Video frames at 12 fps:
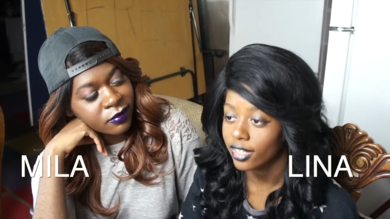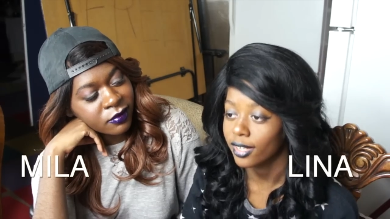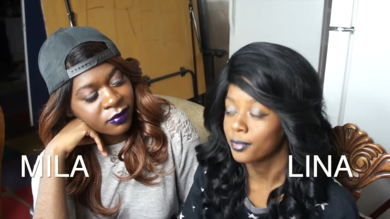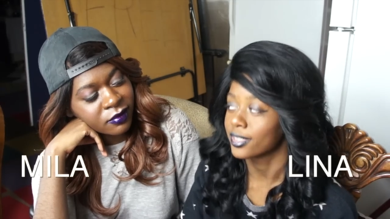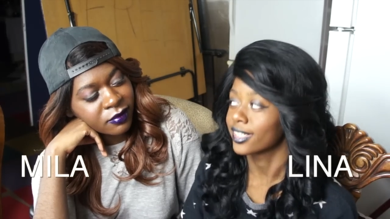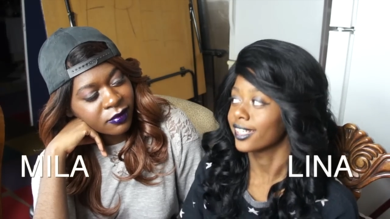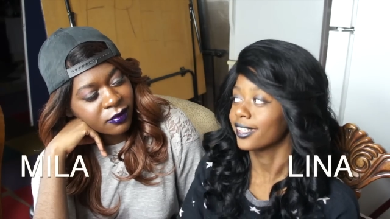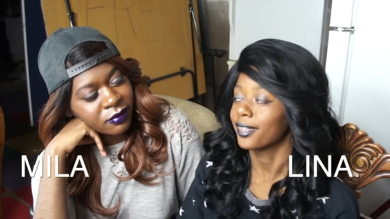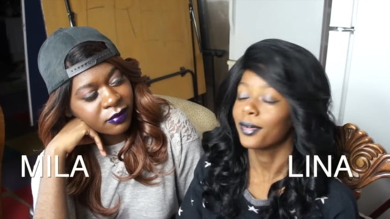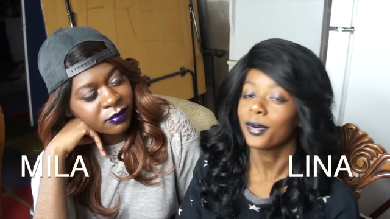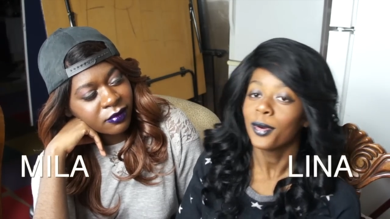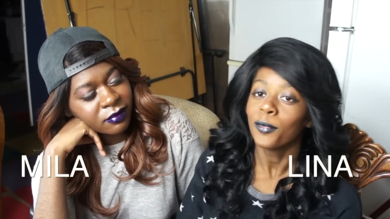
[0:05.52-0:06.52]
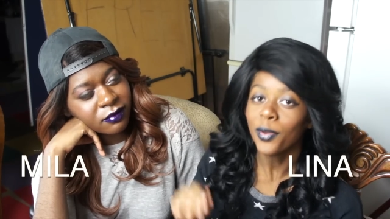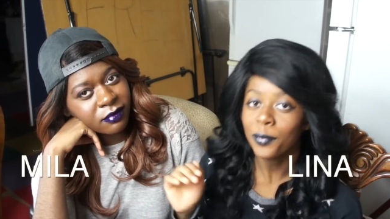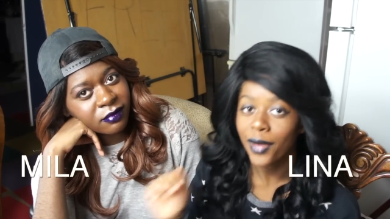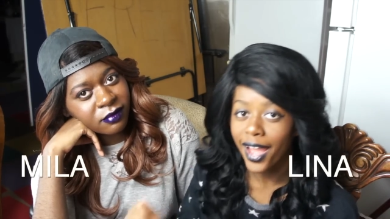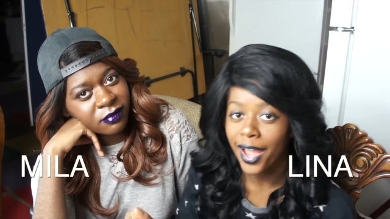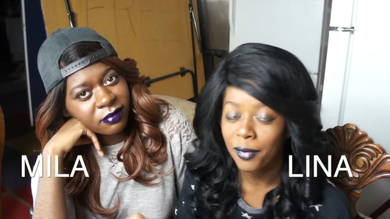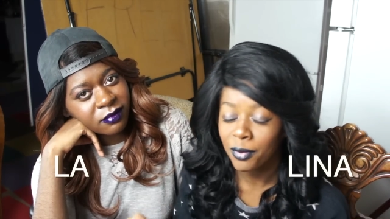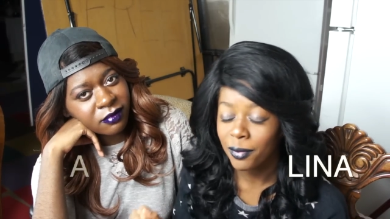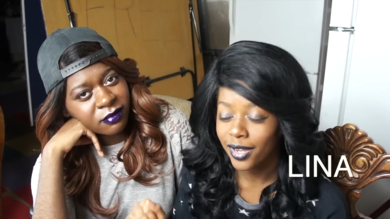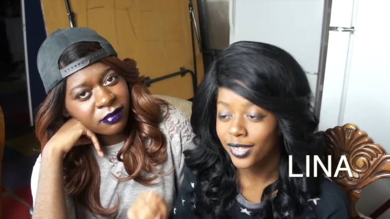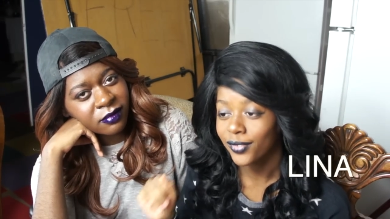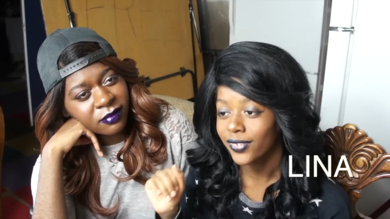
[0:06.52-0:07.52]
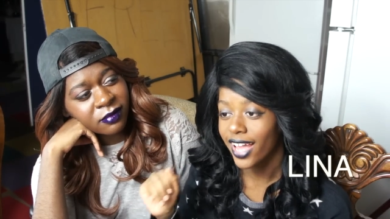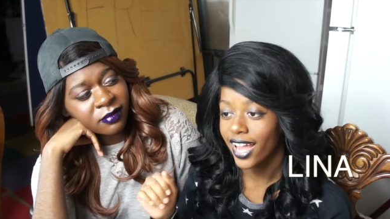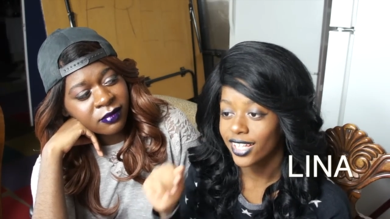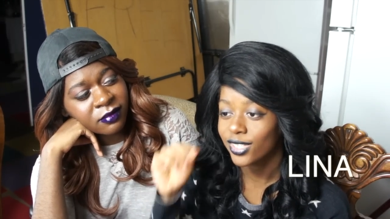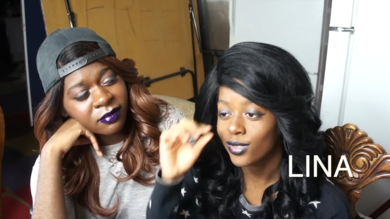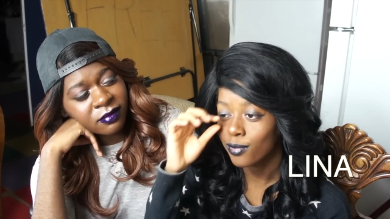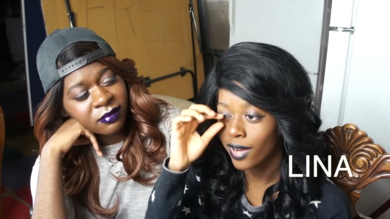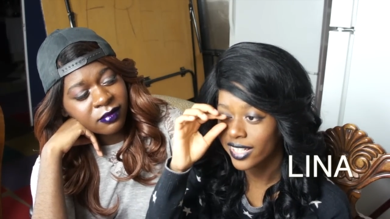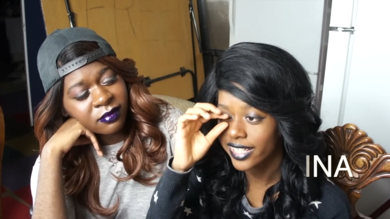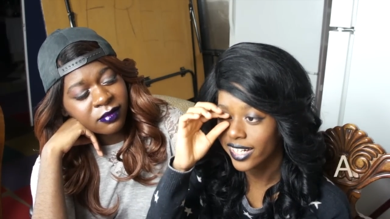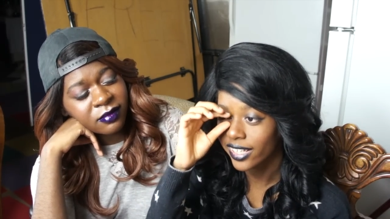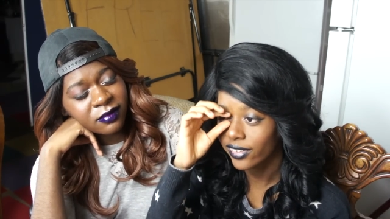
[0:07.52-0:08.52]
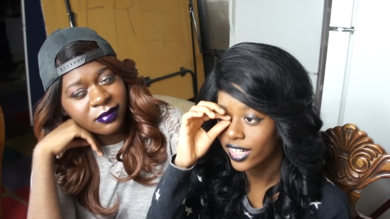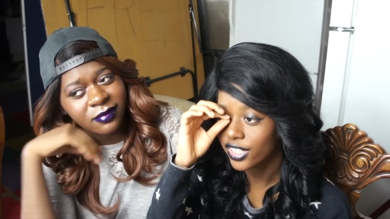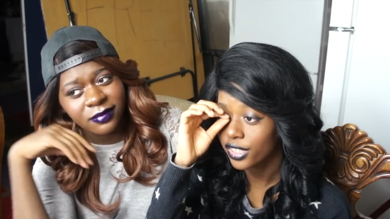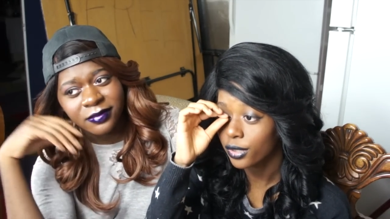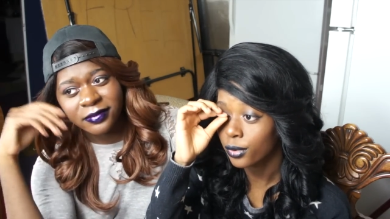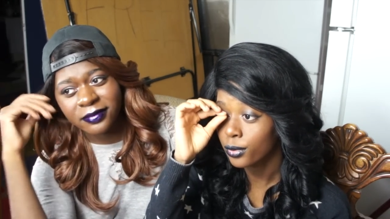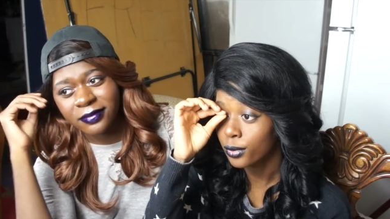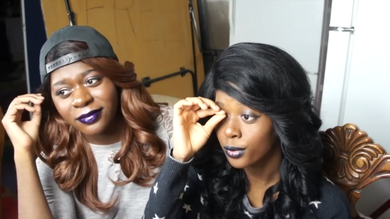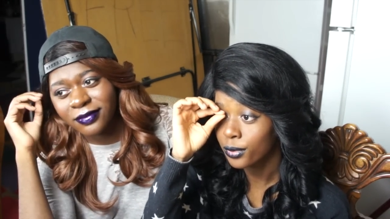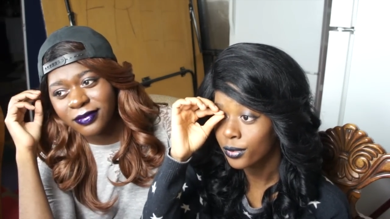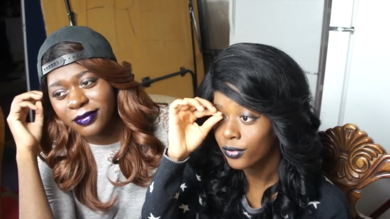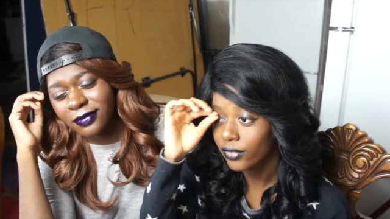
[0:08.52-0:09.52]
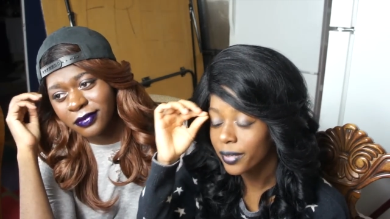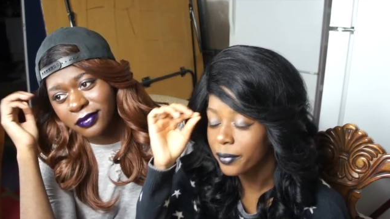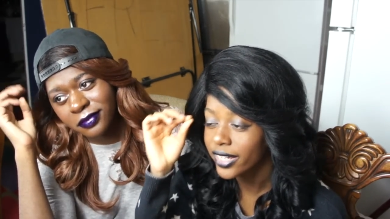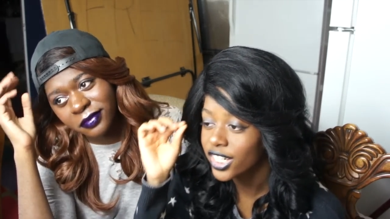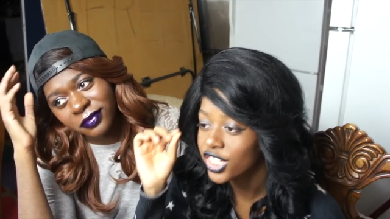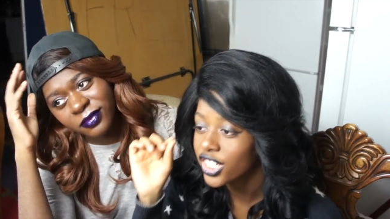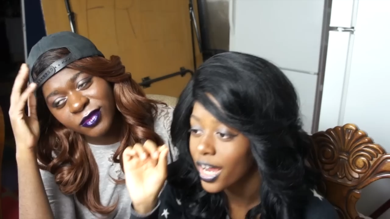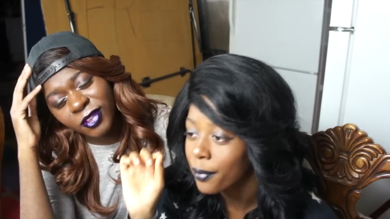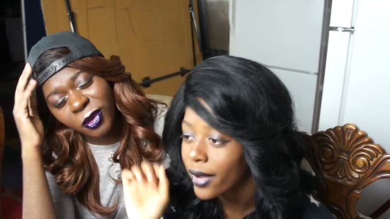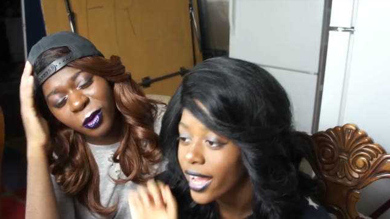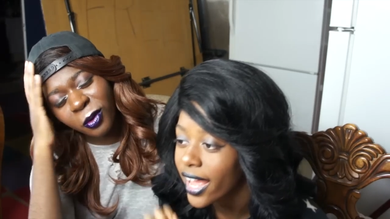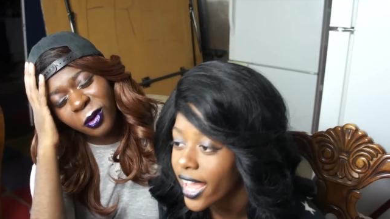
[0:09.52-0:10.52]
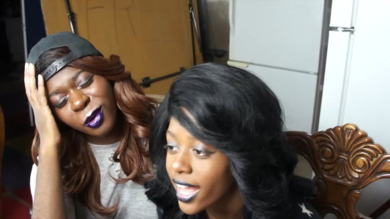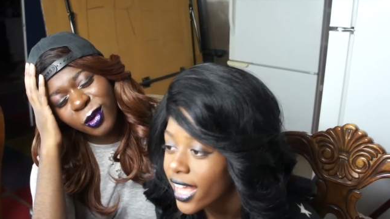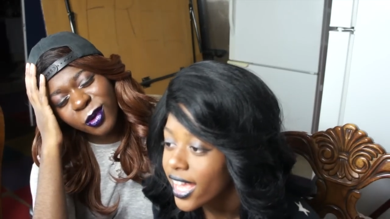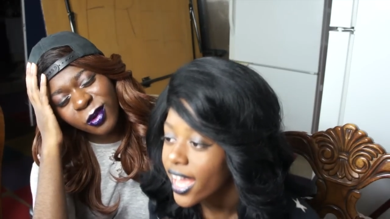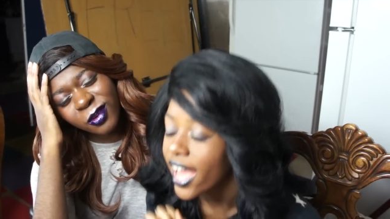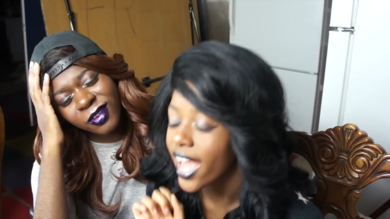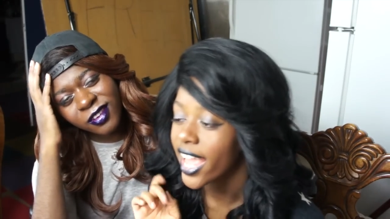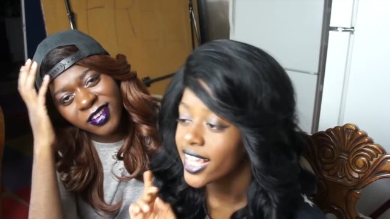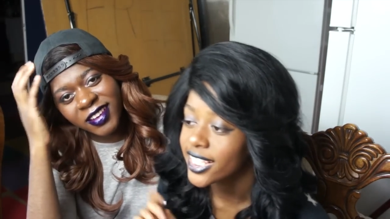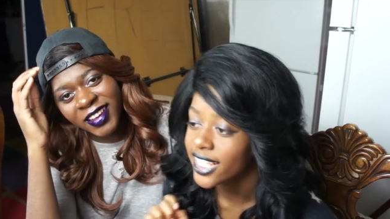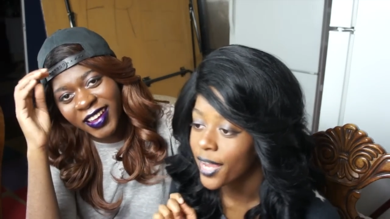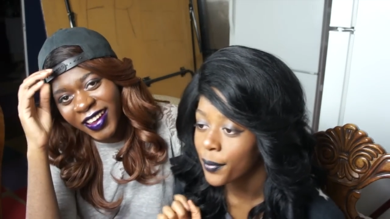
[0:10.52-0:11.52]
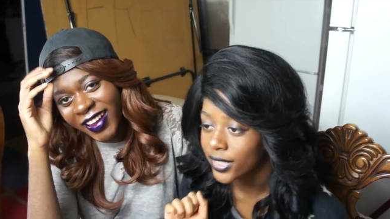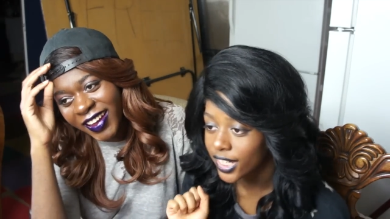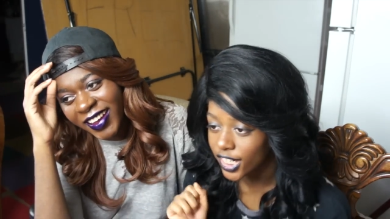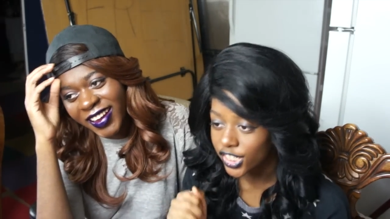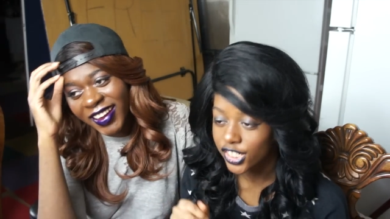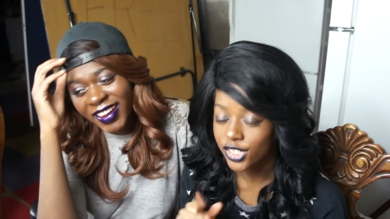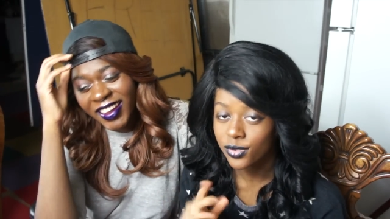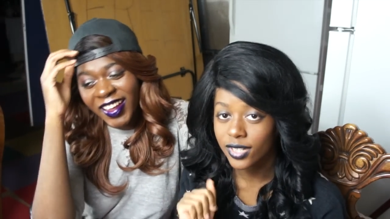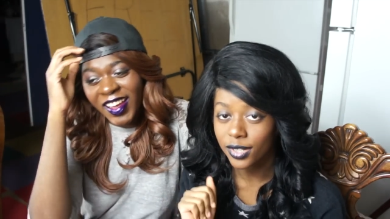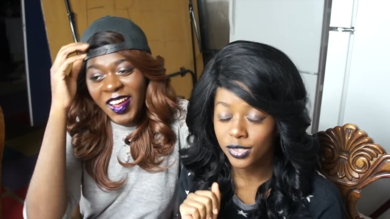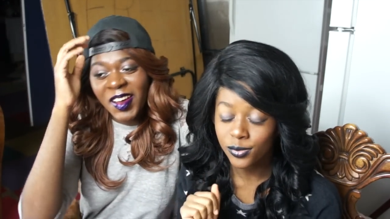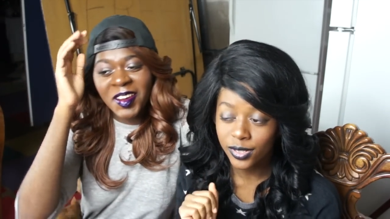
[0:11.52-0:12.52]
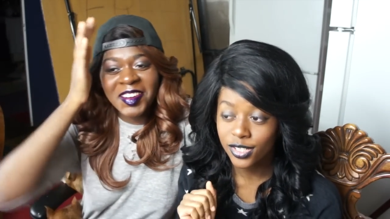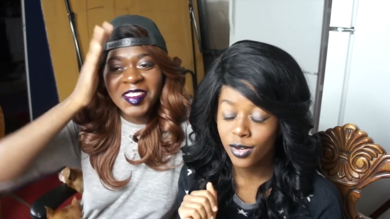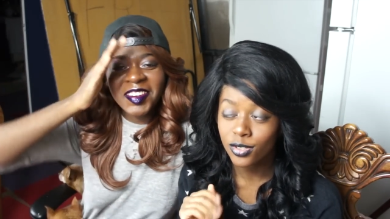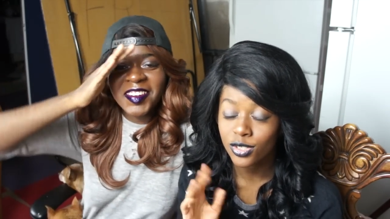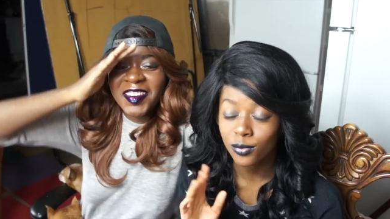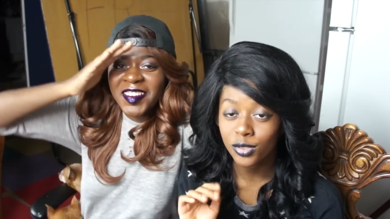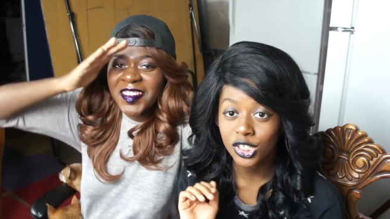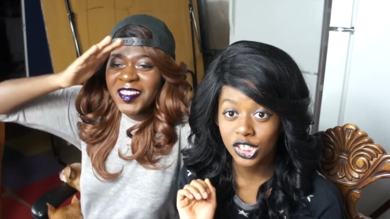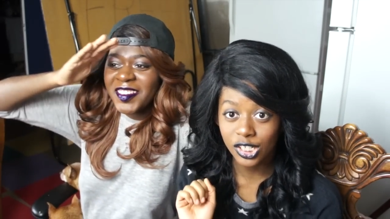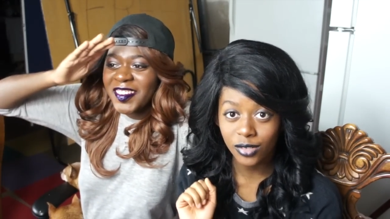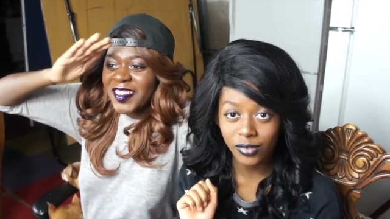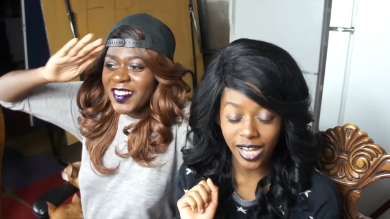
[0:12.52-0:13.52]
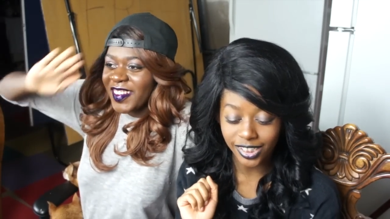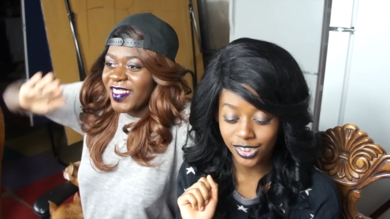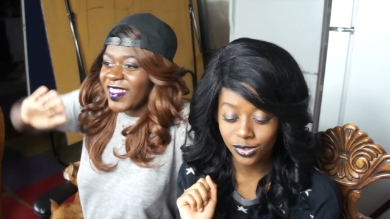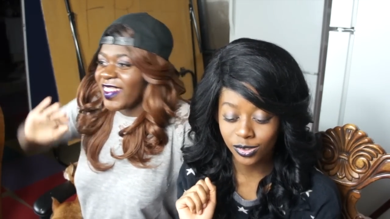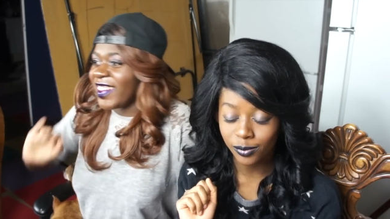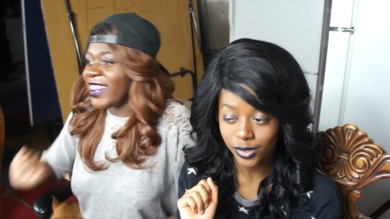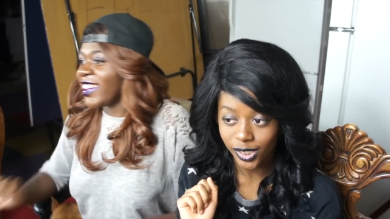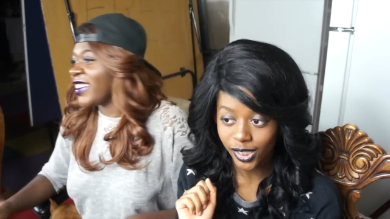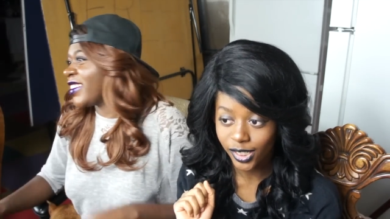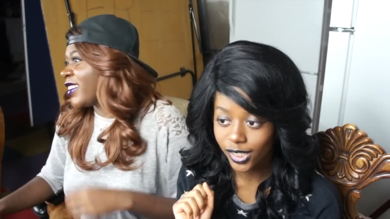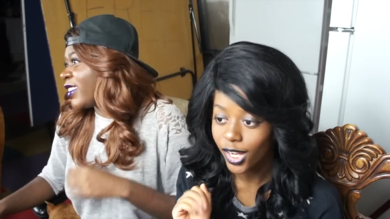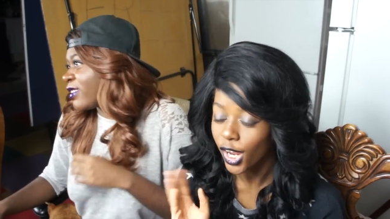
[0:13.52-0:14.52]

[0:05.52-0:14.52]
Speaker 1: on. I'm just kidding. No, we back. We about to react to Montana 300. Ooh, remix shot by Ooh. AZ Production. This was out two weeks ago, so we should have reacted to it then.